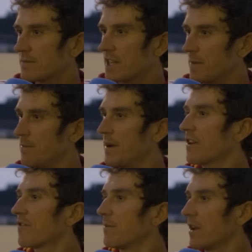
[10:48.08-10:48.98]
coming
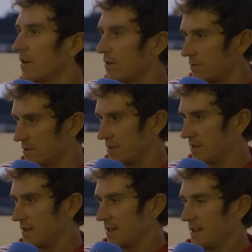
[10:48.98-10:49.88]
back from the lows
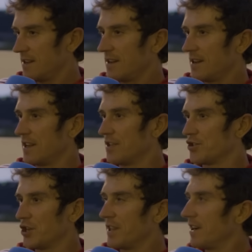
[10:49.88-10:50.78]
and
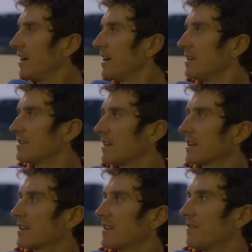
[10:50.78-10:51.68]
enjoying the highs.
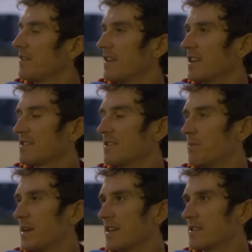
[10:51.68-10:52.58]
Like, and I feel that's the
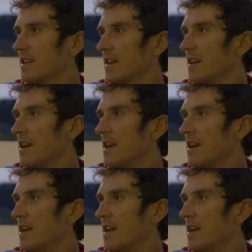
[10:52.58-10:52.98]
biggest thing.